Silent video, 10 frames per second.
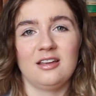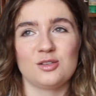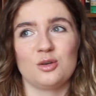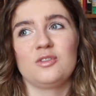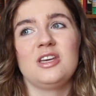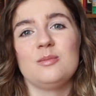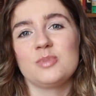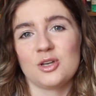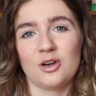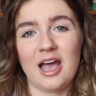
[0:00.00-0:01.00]
sort of
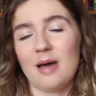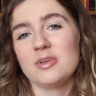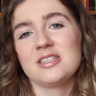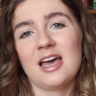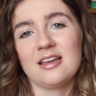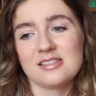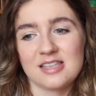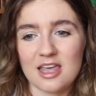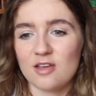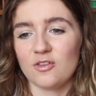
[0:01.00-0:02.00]
keeps her habitat
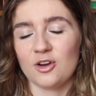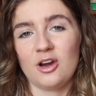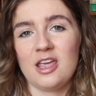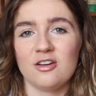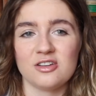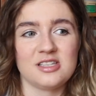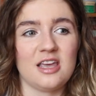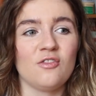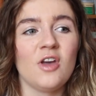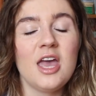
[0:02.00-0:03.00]
safe and her air
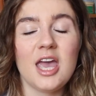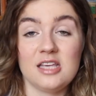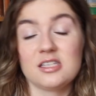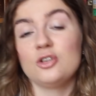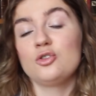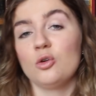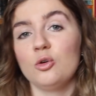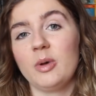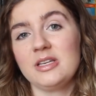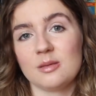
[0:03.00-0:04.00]
safe, is
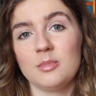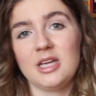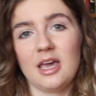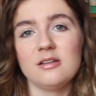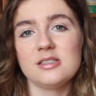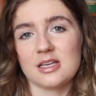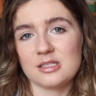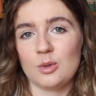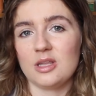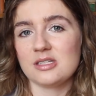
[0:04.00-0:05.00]
controlled by somebody else. That's
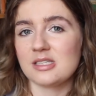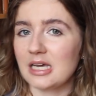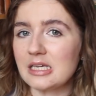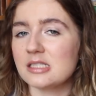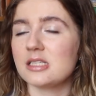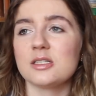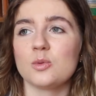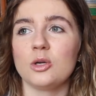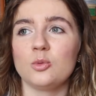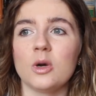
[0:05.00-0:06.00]
the way the science in this
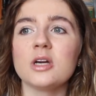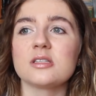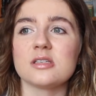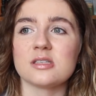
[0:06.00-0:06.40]
world works. It's